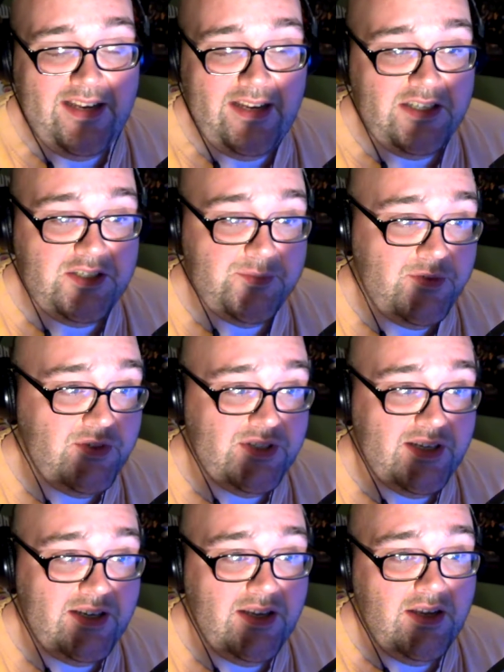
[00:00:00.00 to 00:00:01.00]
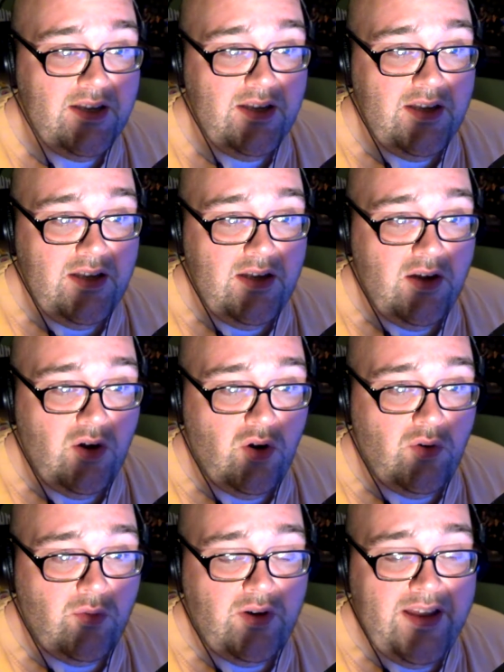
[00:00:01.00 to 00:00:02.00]
like his music
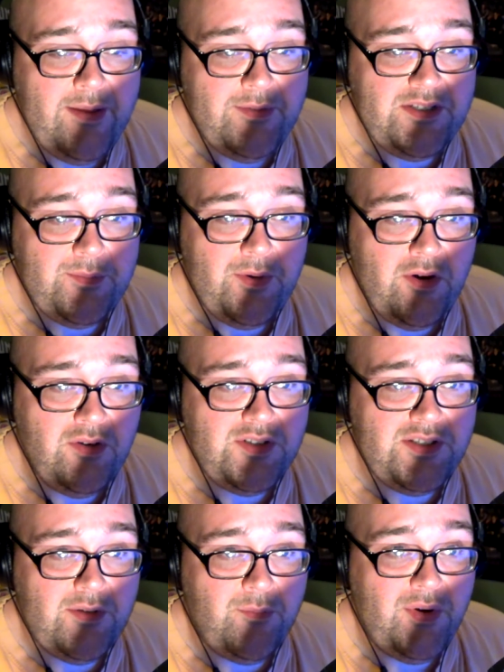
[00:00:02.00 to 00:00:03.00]
or him as a person.